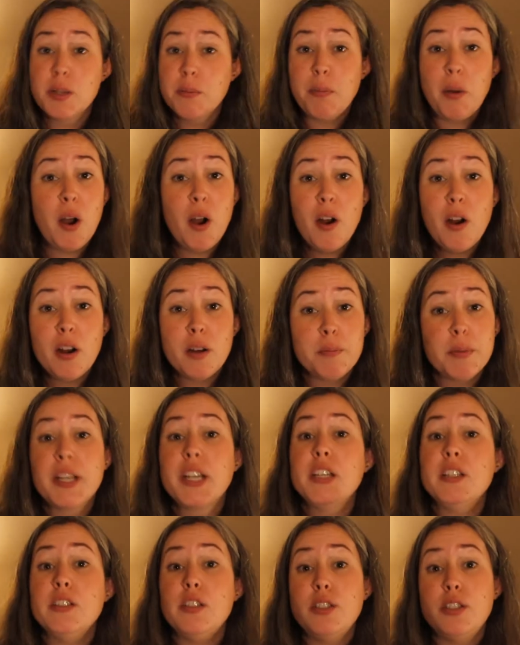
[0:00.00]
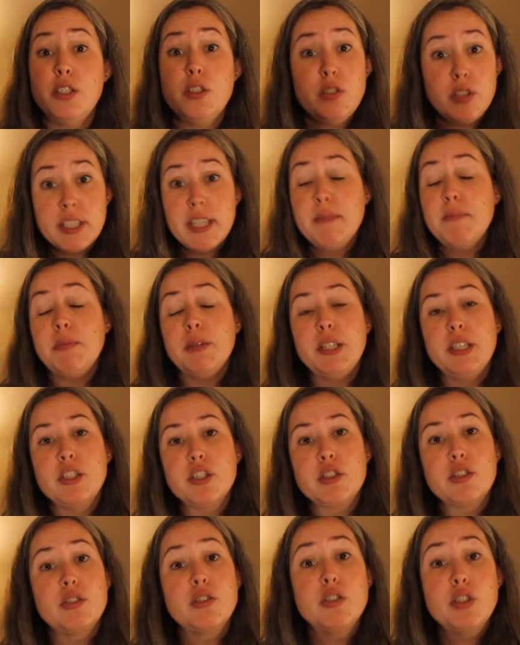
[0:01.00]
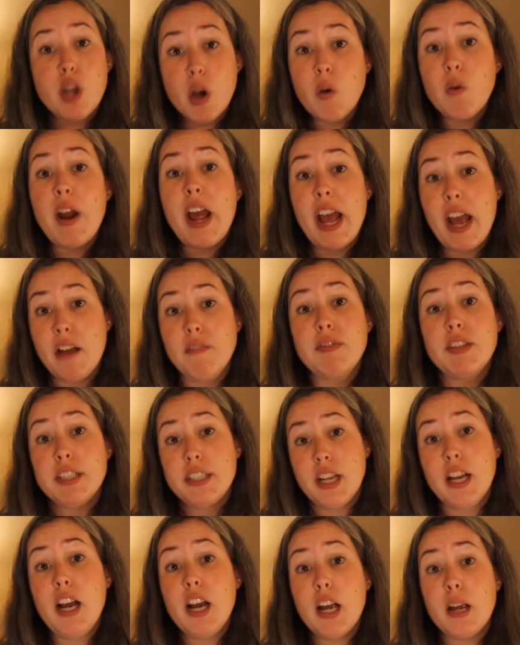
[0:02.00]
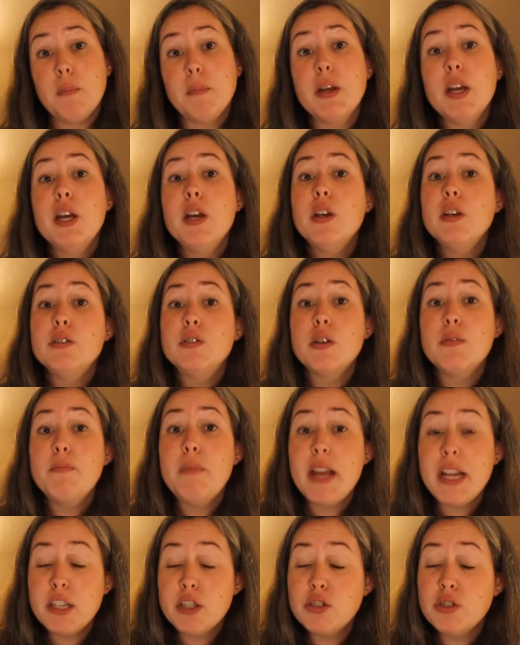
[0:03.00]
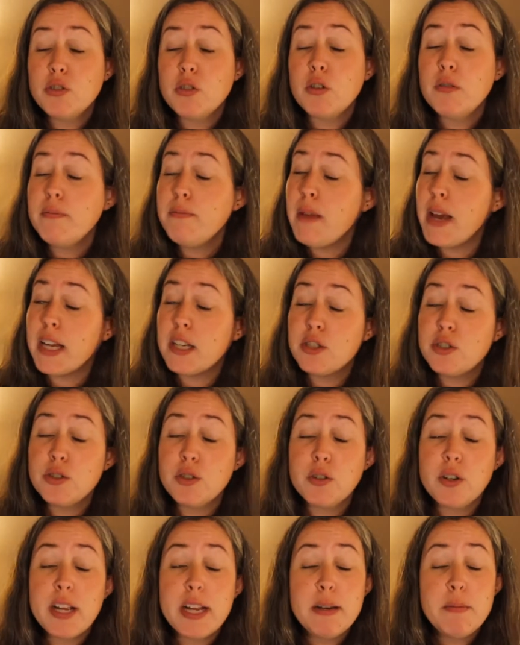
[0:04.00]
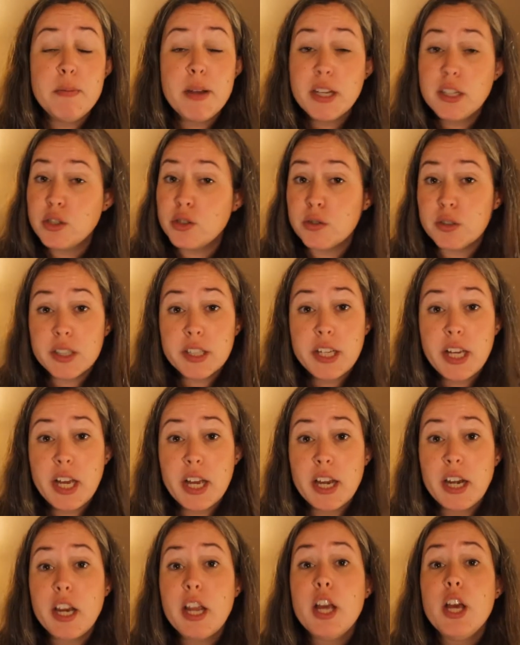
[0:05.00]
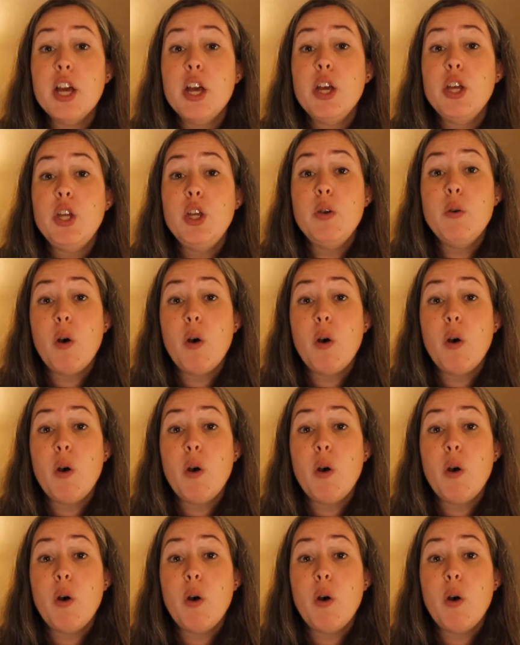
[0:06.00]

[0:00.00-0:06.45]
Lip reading: apart because you simply just don't have the time. So make sure again, you